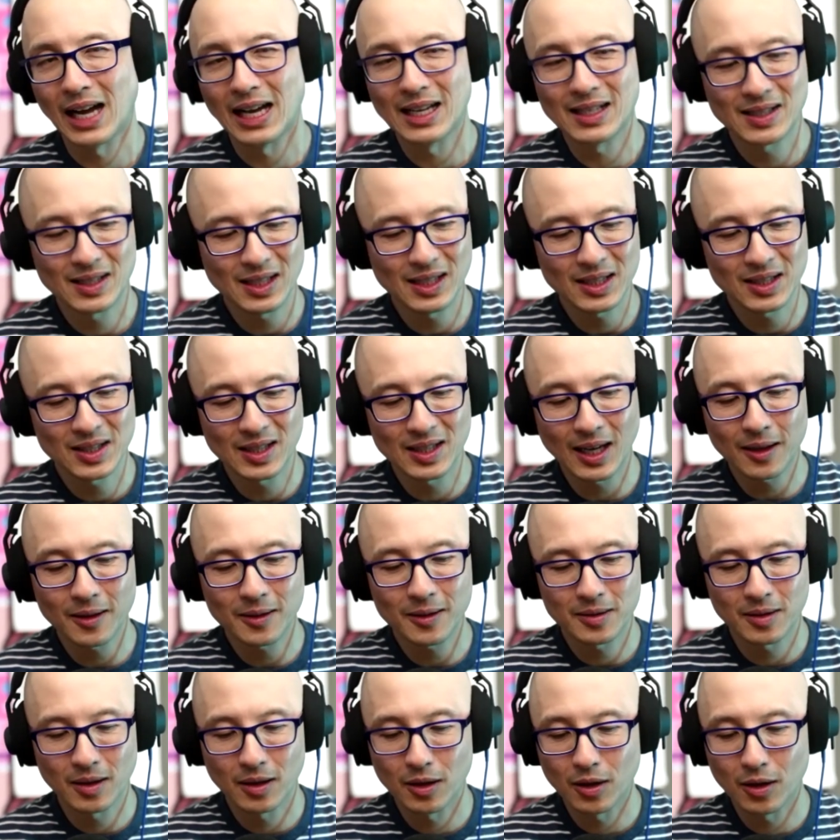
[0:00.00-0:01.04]
I see
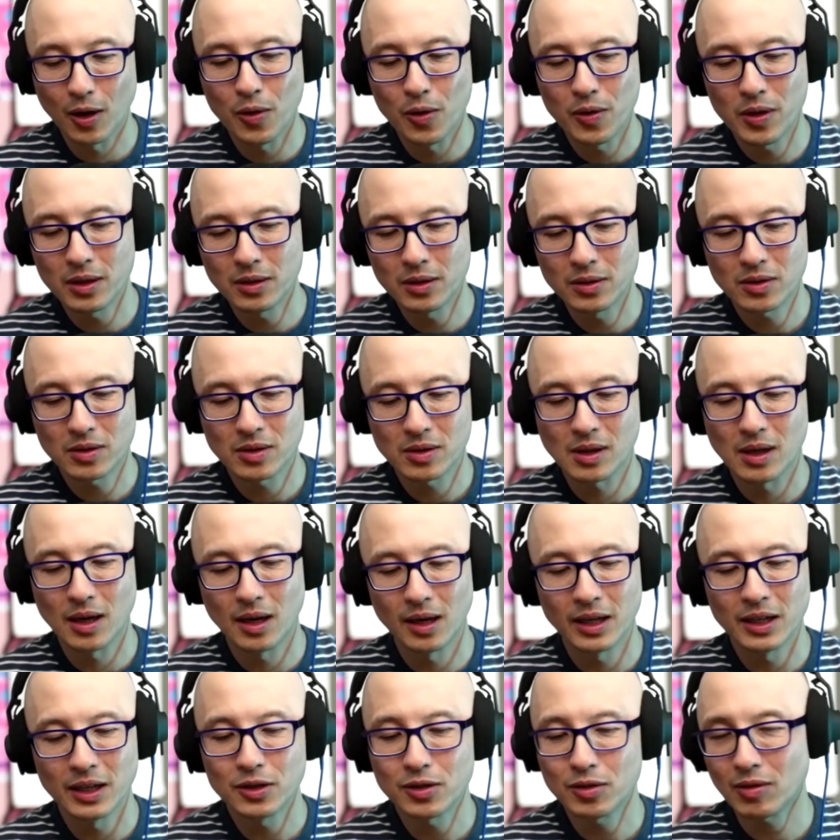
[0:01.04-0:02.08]
Seth Godin's
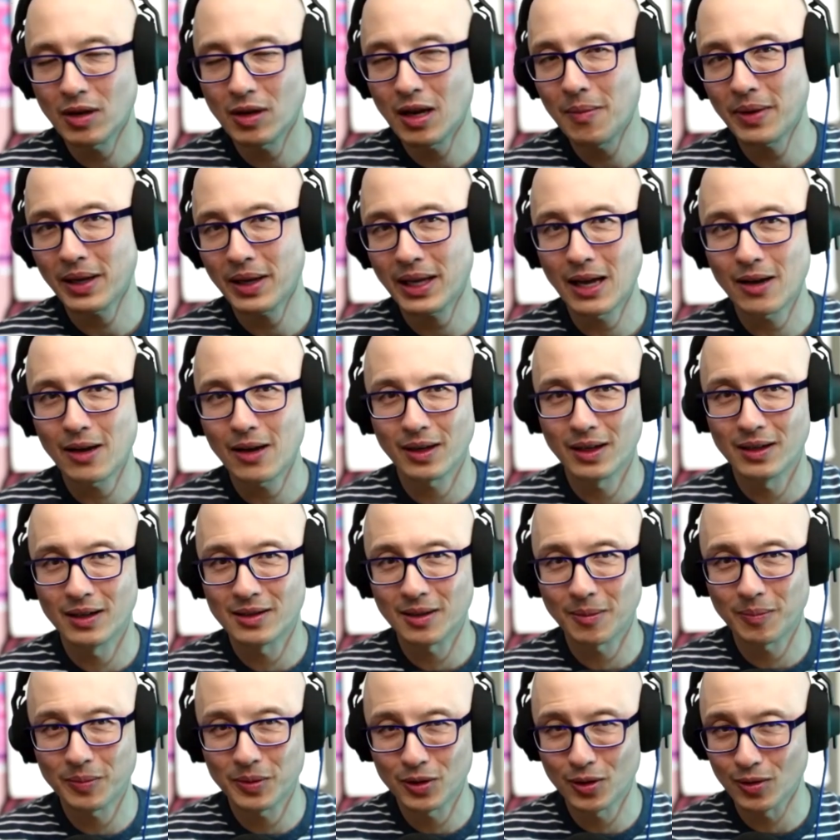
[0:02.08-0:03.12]
Instagram account, and
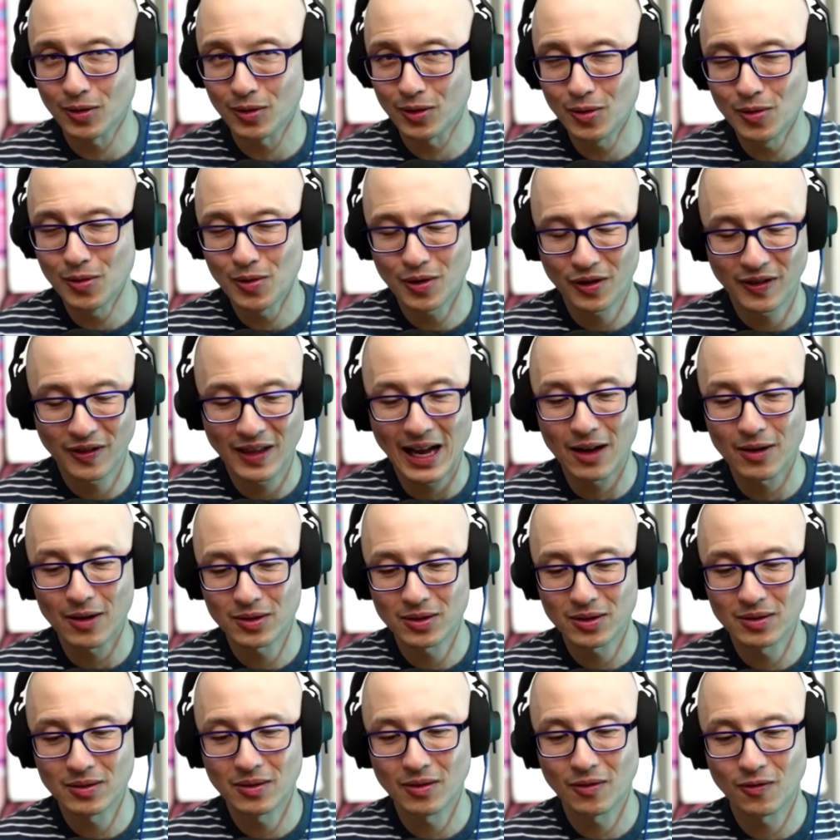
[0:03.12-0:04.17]
it's up to
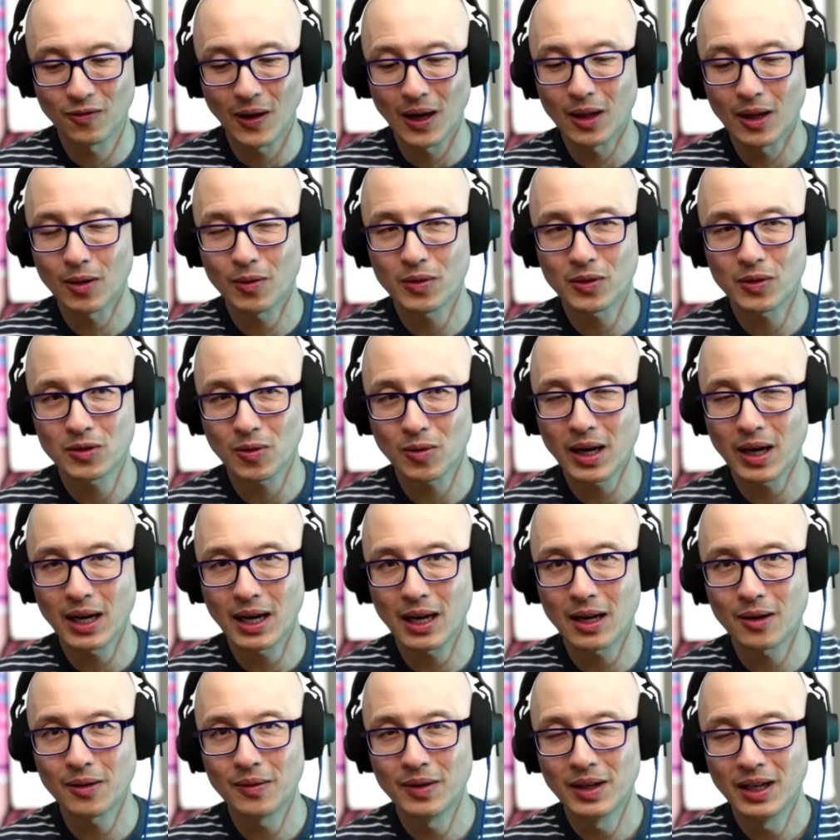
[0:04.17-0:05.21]
200,000 followers right
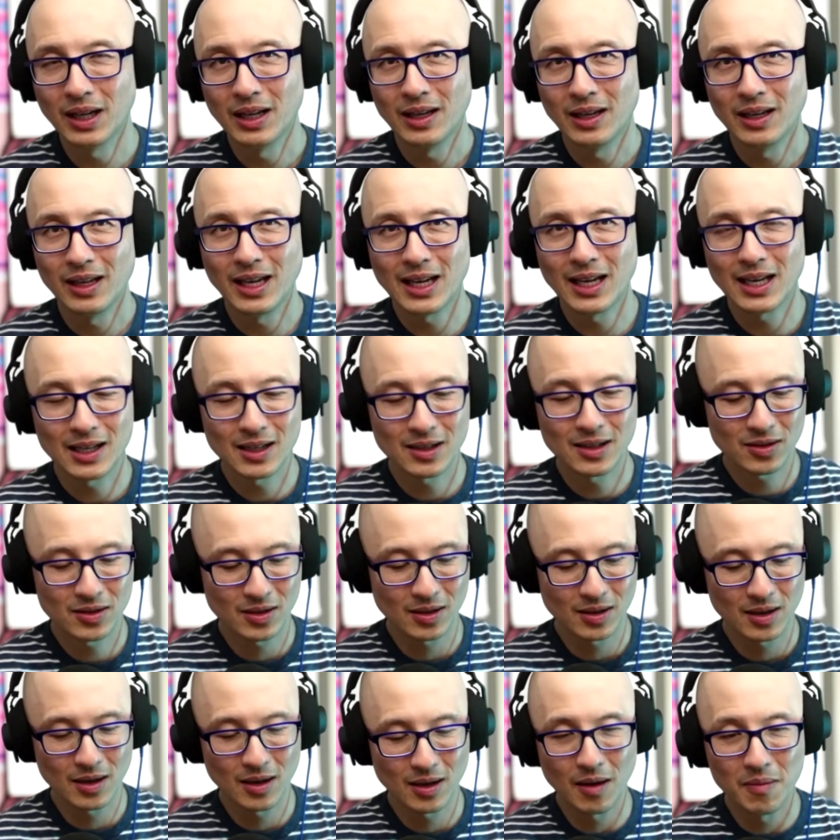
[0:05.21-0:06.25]
now. He
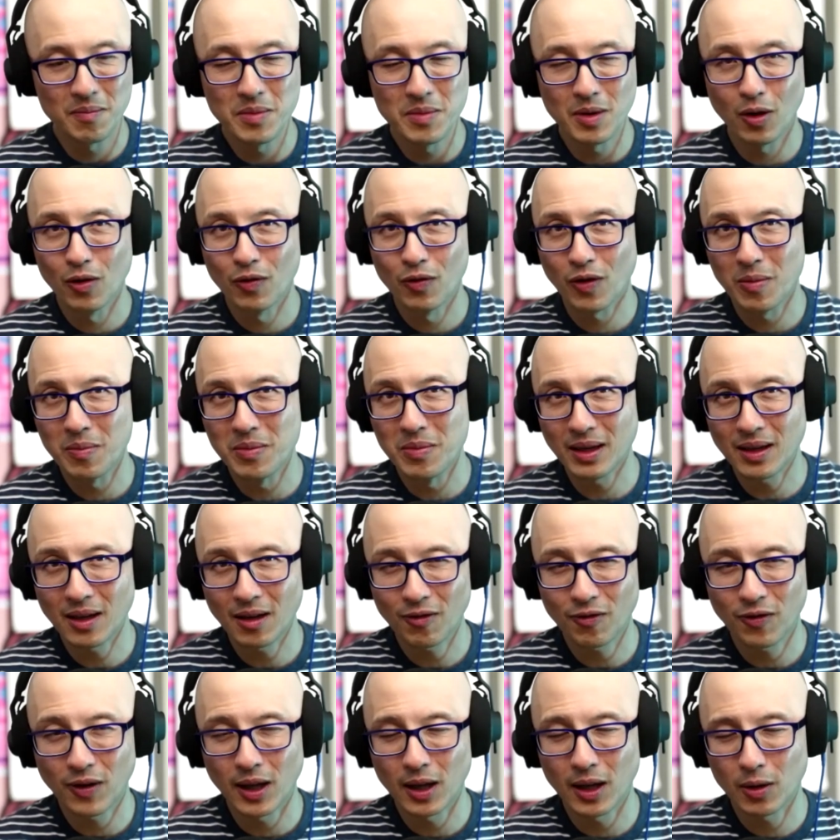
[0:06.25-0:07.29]
has over 1
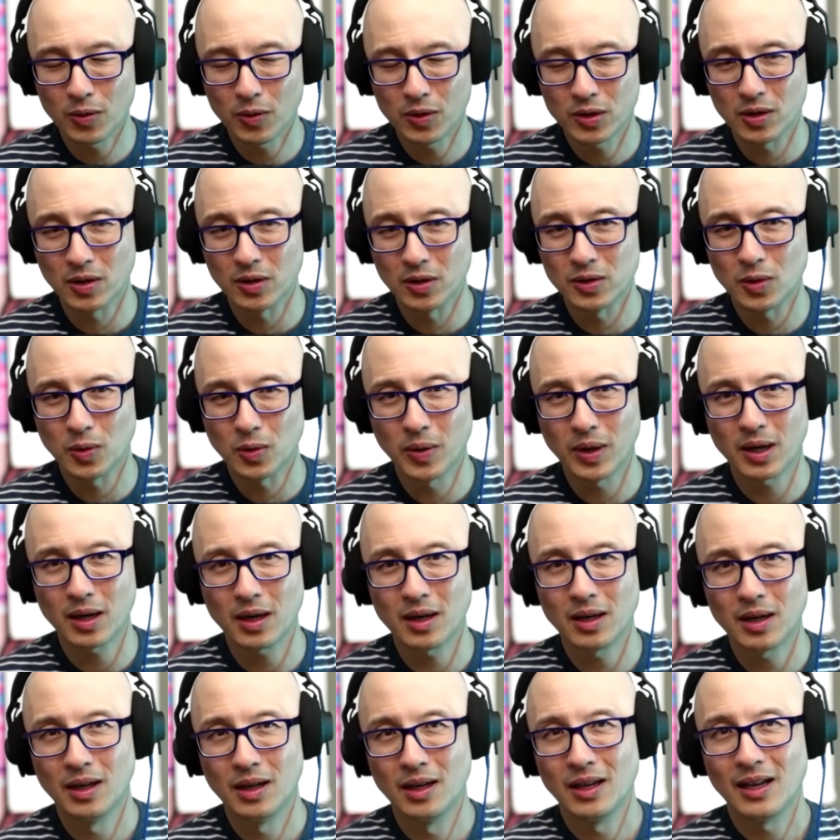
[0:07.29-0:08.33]
million followers on
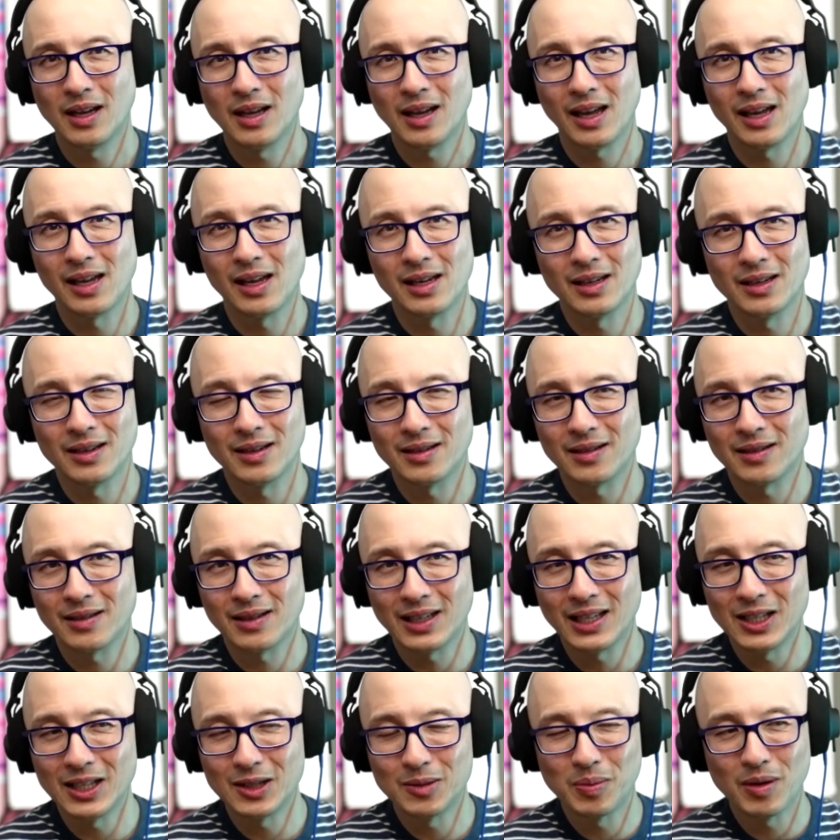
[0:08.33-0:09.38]
Twitter, and
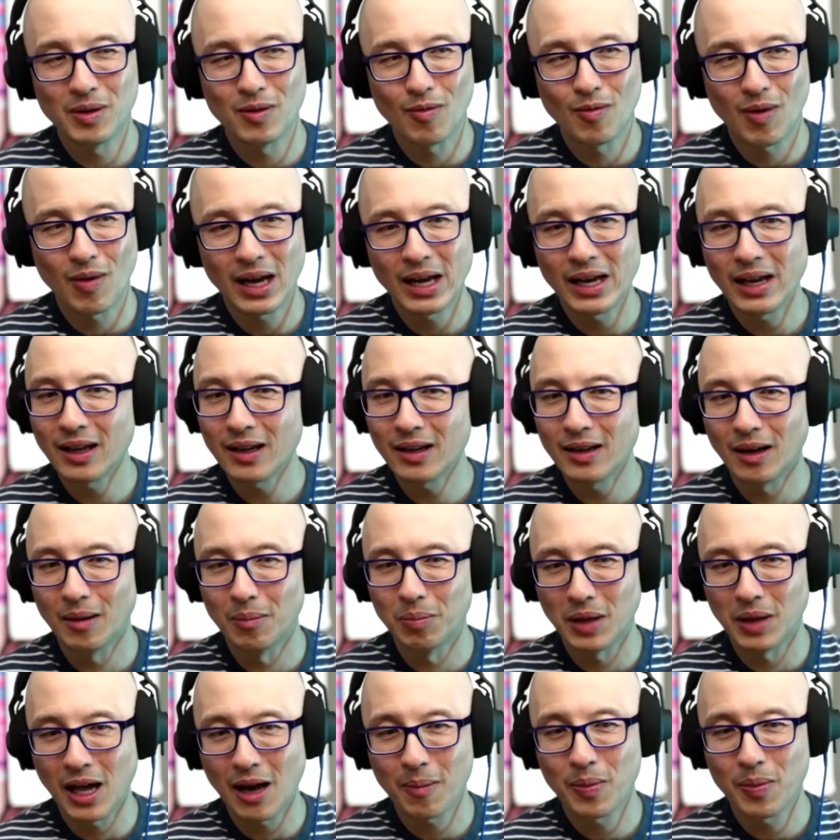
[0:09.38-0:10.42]
he's been writing
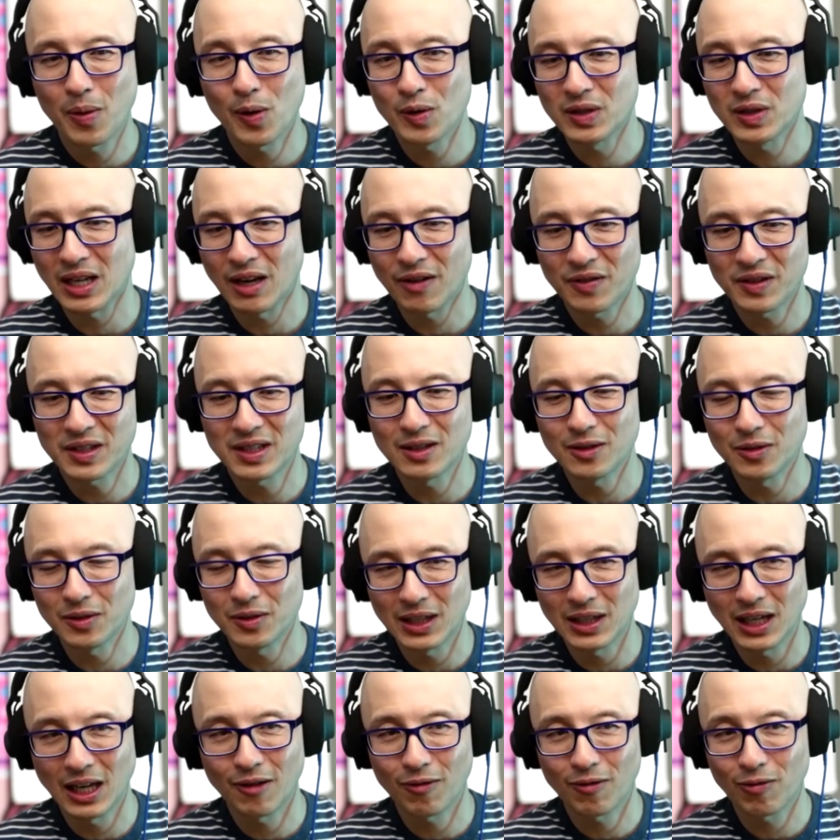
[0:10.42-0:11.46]
a blog post every
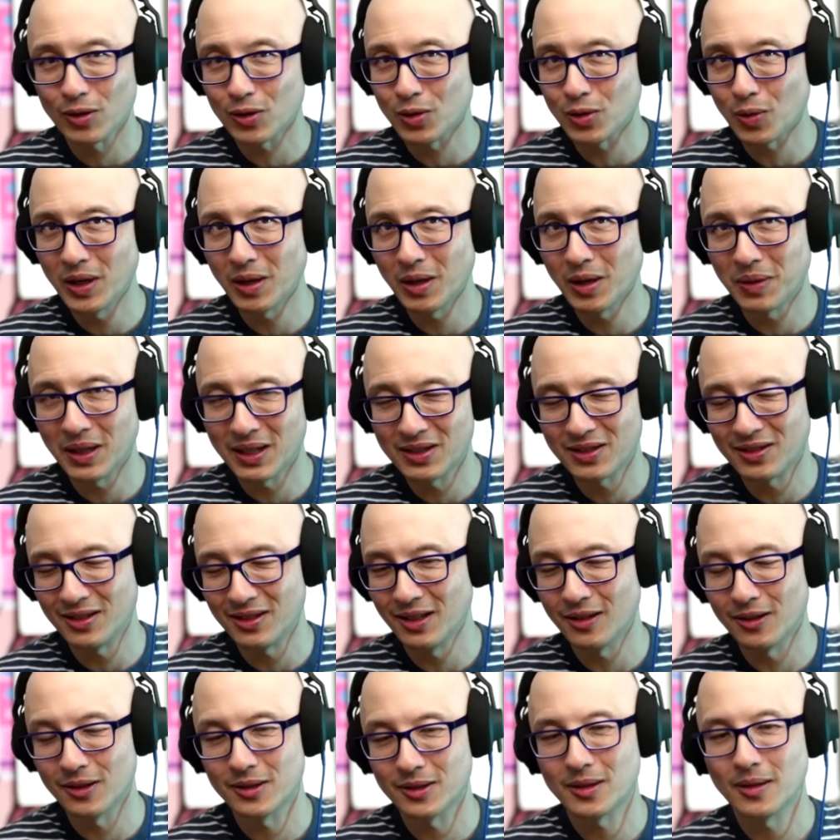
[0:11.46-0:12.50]
single day for 20 plus
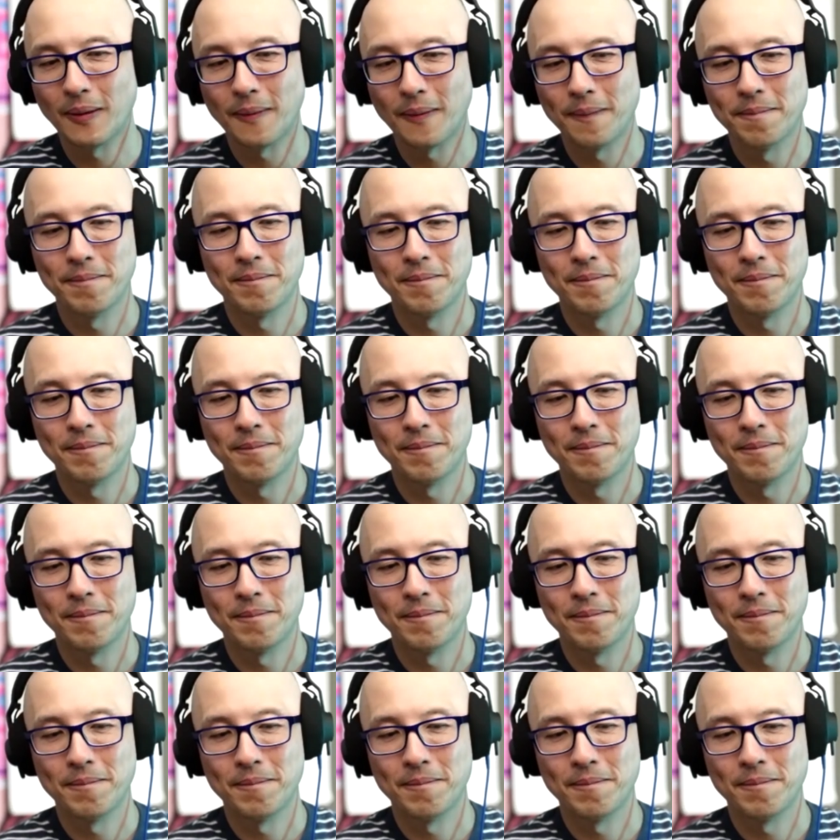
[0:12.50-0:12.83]
years.